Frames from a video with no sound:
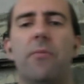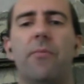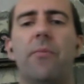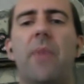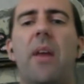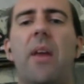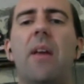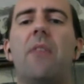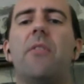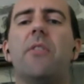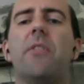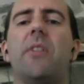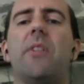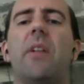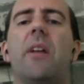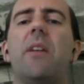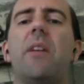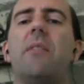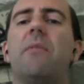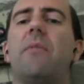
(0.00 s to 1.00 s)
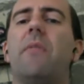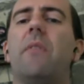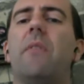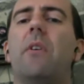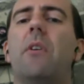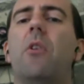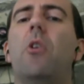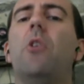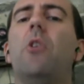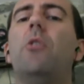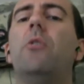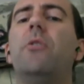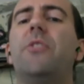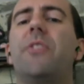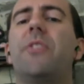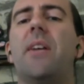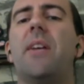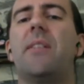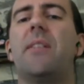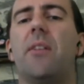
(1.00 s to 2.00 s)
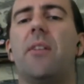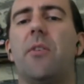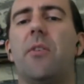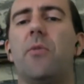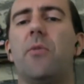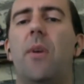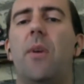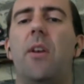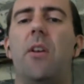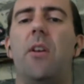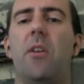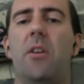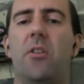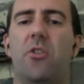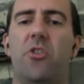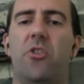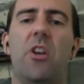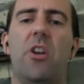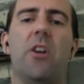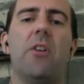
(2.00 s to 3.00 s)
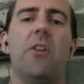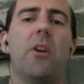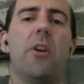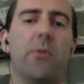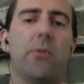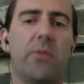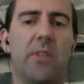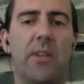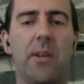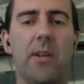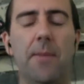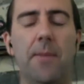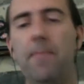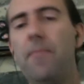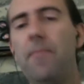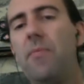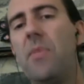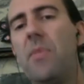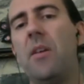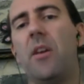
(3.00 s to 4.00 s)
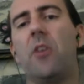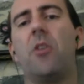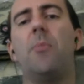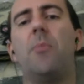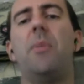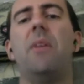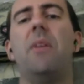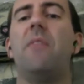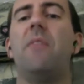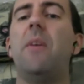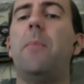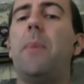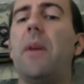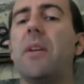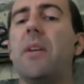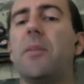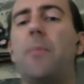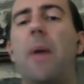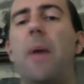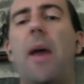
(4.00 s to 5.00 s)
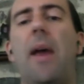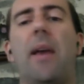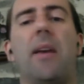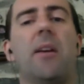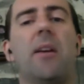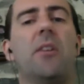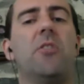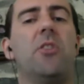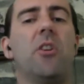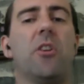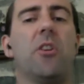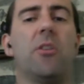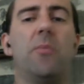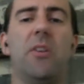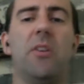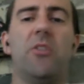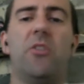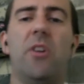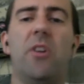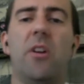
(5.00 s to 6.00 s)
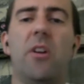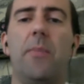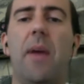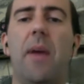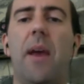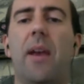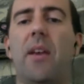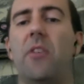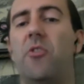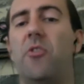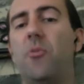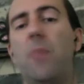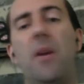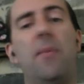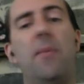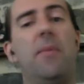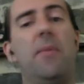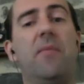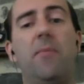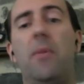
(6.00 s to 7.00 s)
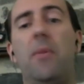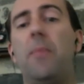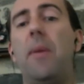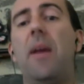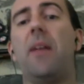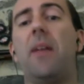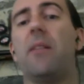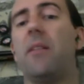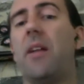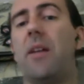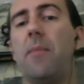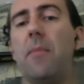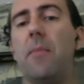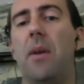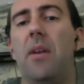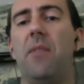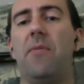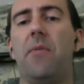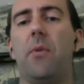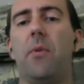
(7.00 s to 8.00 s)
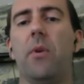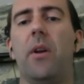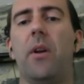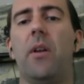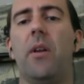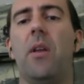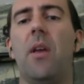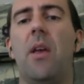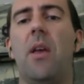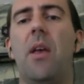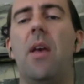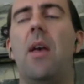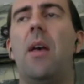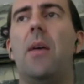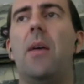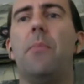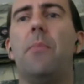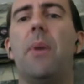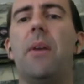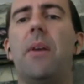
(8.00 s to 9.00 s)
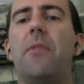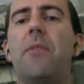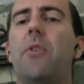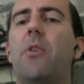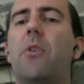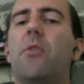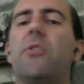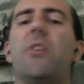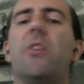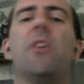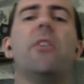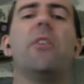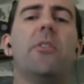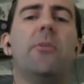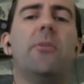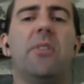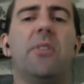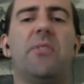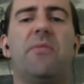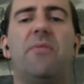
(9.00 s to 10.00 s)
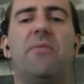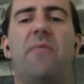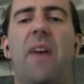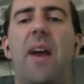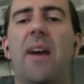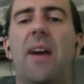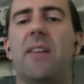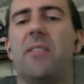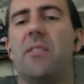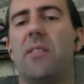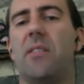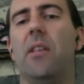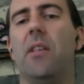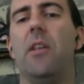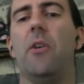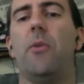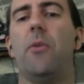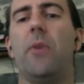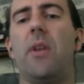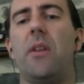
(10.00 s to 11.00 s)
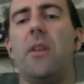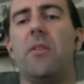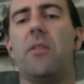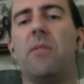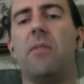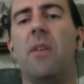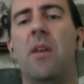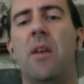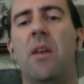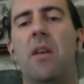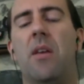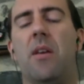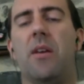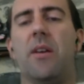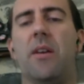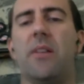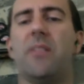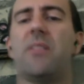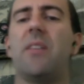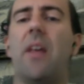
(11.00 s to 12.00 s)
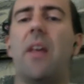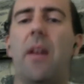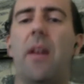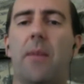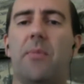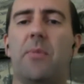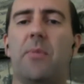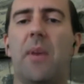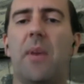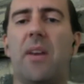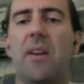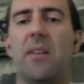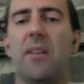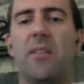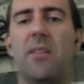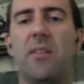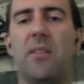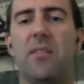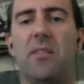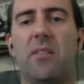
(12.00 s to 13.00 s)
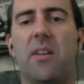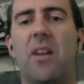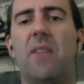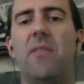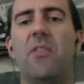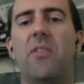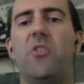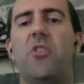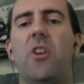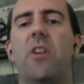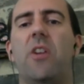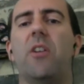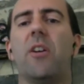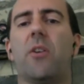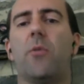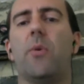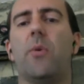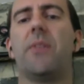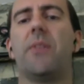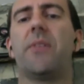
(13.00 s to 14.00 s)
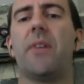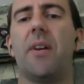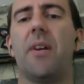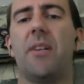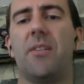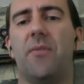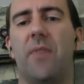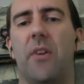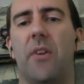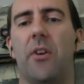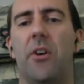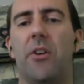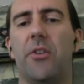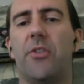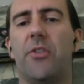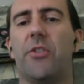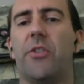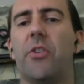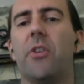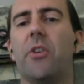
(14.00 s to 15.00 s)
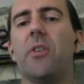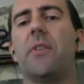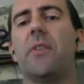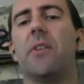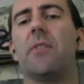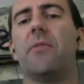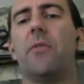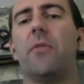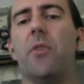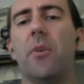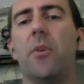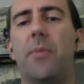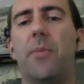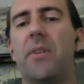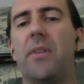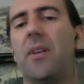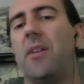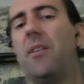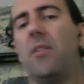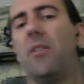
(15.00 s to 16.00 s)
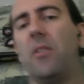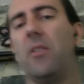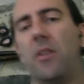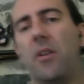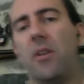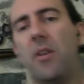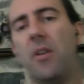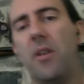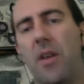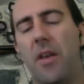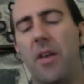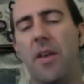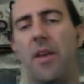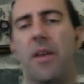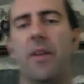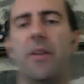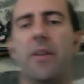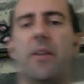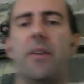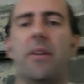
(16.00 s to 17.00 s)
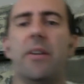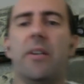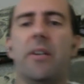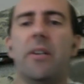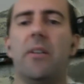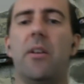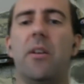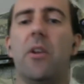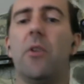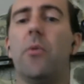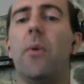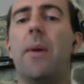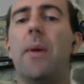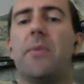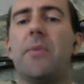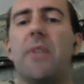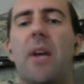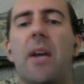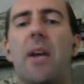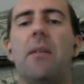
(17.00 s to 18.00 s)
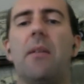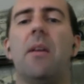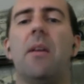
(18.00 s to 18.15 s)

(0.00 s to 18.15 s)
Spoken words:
There's a lot of old sites out there running on shared hosting. It could be a VPS package. It could be a shared package. You might even be paying a lot of money for it, but those aren't always fast-loading setups, because it's kind of a generic one-size-fit-all server for a particular website.